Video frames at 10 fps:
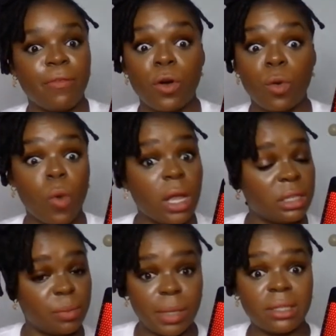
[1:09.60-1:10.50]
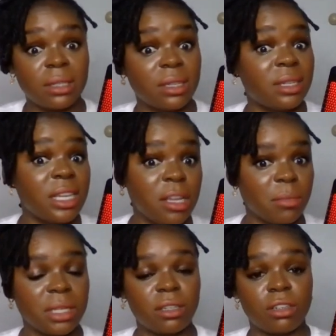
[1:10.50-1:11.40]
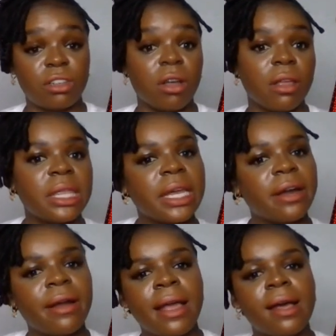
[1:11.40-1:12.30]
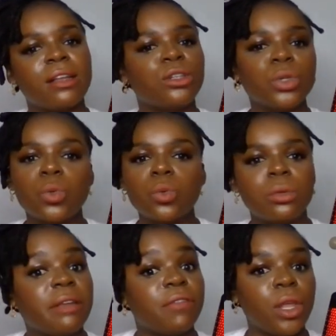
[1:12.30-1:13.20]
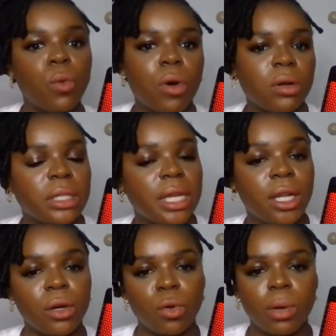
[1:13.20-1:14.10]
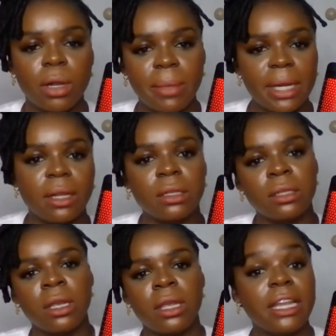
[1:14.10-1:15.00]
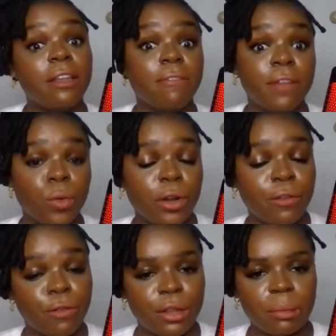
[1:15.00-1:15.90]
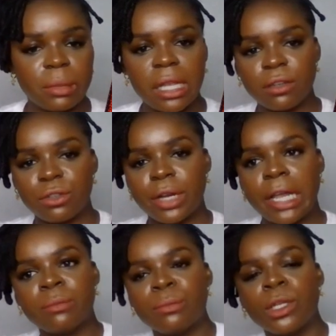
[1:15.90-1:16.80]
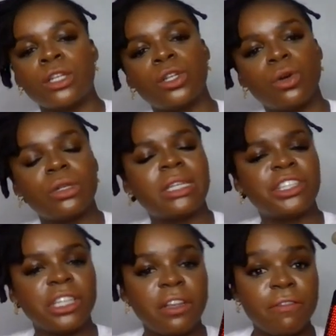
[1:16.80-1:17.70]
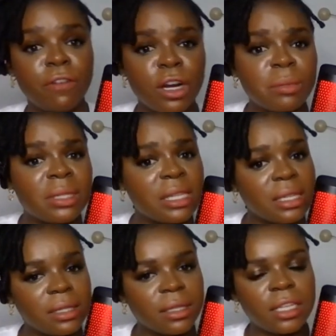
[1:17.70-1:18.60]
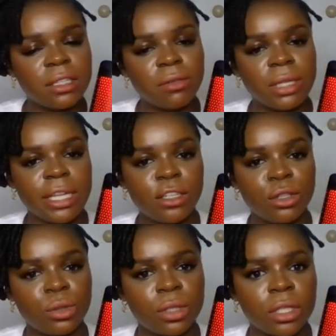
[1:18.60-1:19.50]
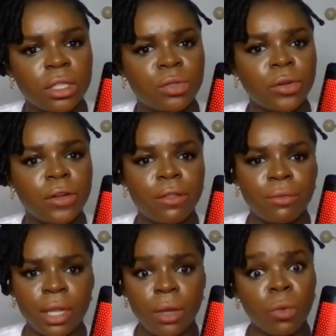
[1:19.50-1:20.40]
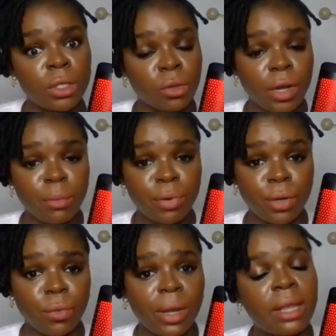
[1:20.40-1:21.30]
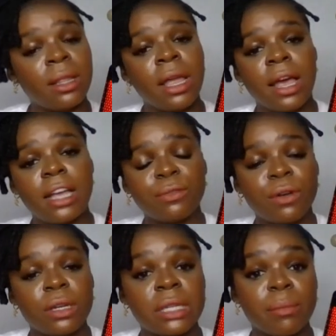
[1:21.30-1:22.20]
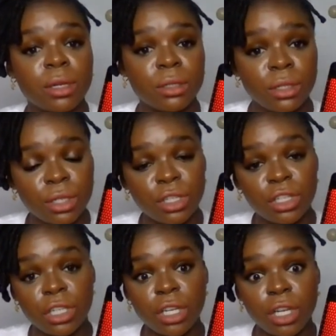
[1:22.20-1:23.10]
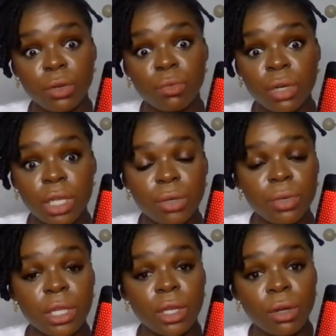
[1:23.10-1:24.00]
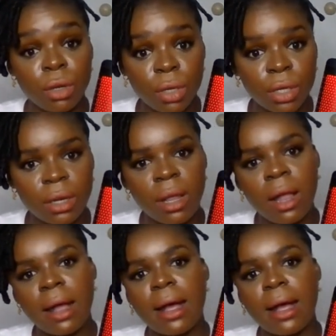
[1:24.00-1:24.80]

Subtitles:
for one, spots on the team. Let's just start there. And two, if they want any global medals individually for themselves, right? So Sashalee Forbes' season as it relates to 2023 was going pretty well as far as I'm concerned. She did really, really good.